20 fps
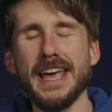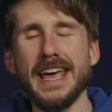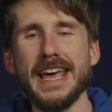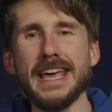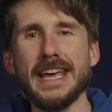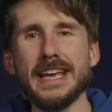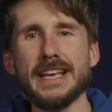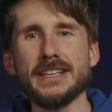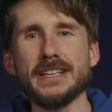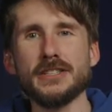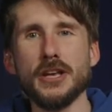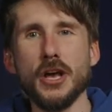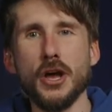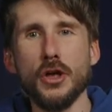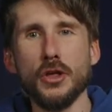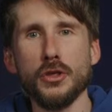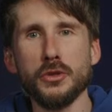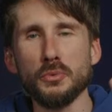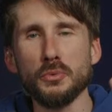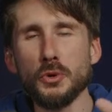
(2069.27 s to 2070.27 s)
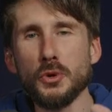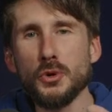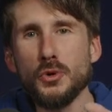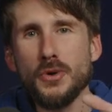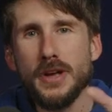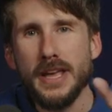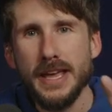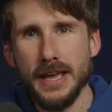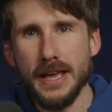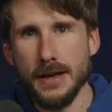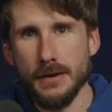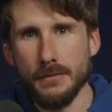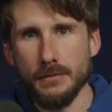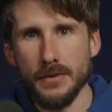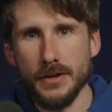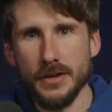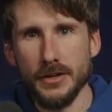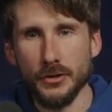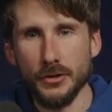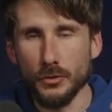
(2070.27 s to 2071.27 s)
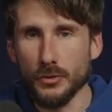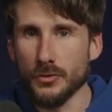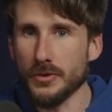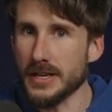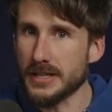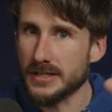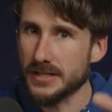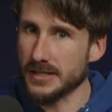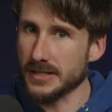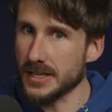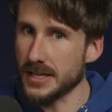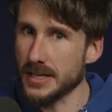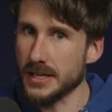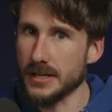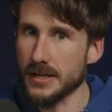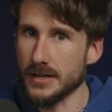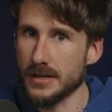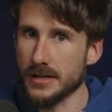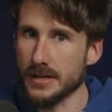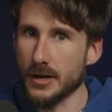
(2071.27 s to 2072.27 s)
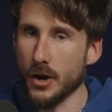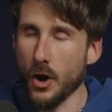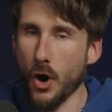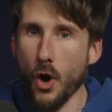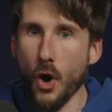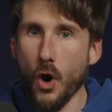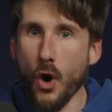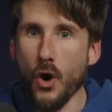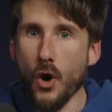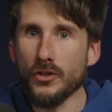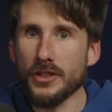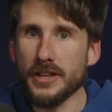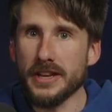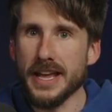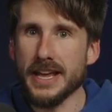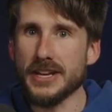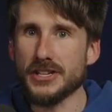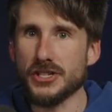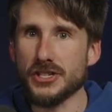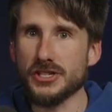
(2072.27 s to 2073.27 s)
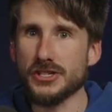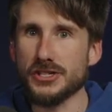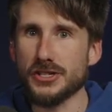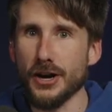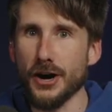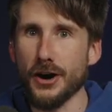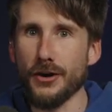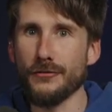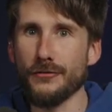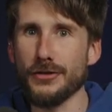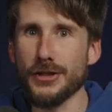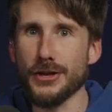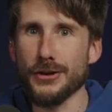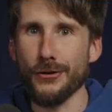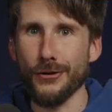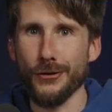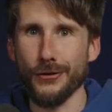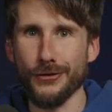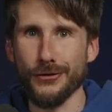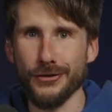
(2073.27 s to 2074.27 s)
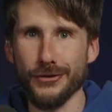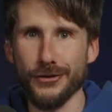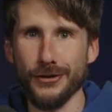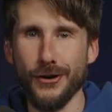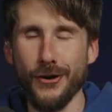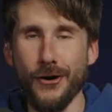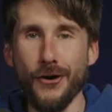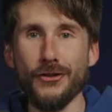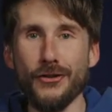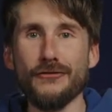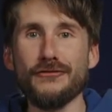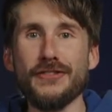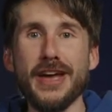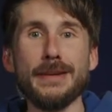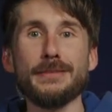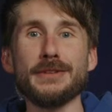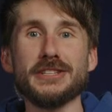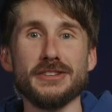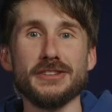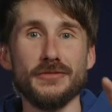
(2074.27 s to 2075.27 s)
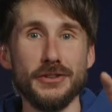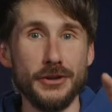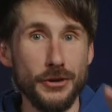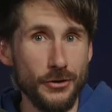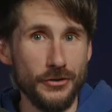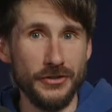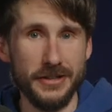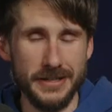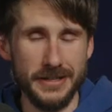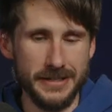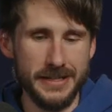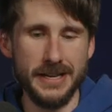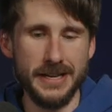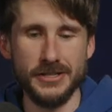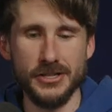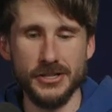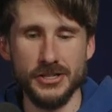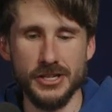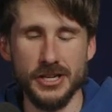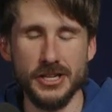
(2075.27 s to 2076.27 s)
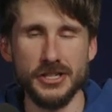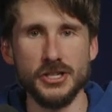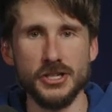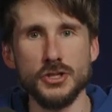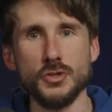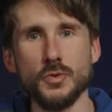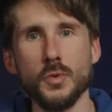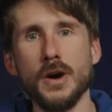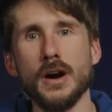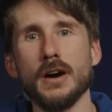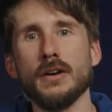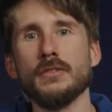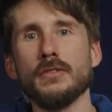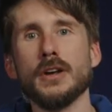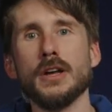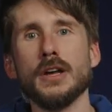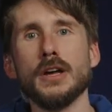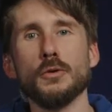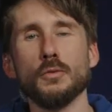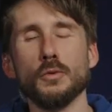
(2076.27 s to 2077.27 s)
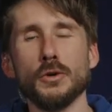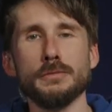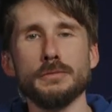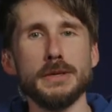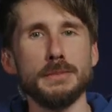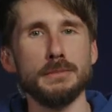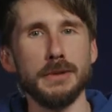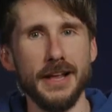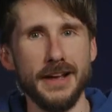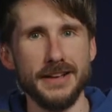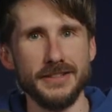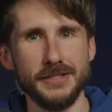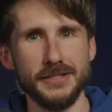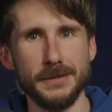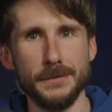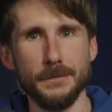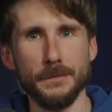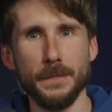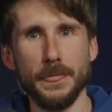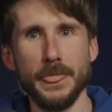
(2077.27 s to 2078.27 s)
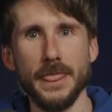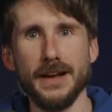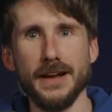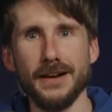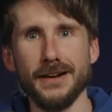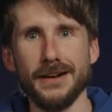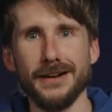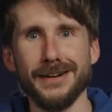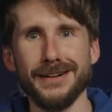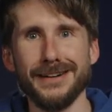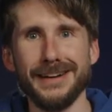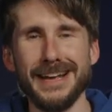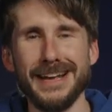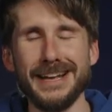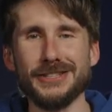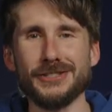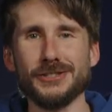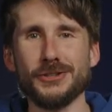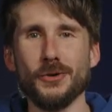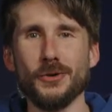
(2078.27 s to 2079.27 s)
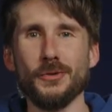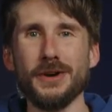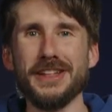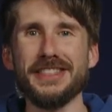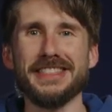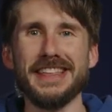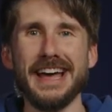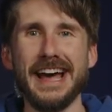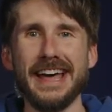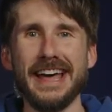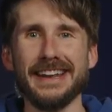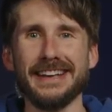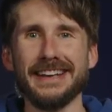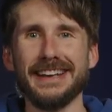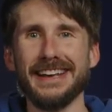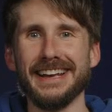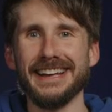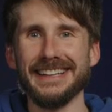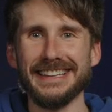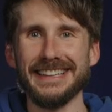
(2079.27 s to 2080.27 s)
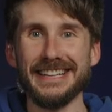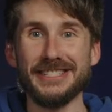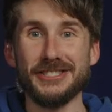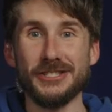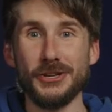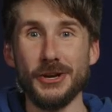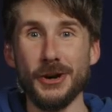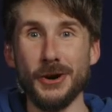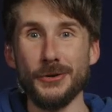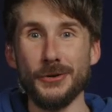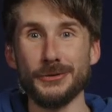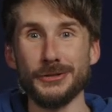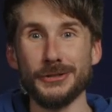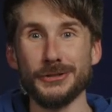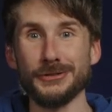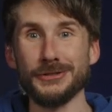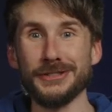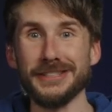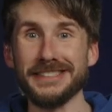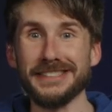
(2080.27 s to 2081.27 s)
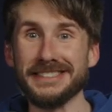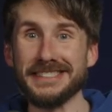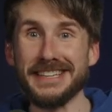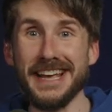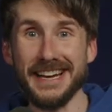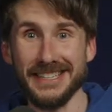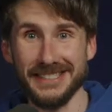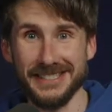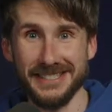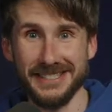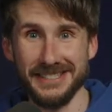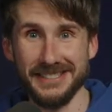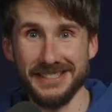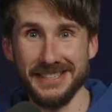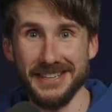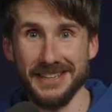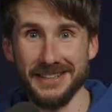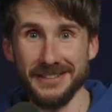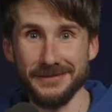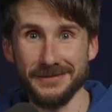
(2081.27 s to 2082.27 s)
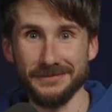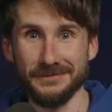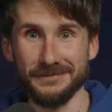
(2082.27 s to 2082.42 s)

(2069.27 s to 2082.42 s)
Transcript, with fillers: is through him, through his seed, all the nations of the earth, all the families of the earth, it says in Genesis 12, would be blessed. Uh, and so, with that, let's go to the next scene.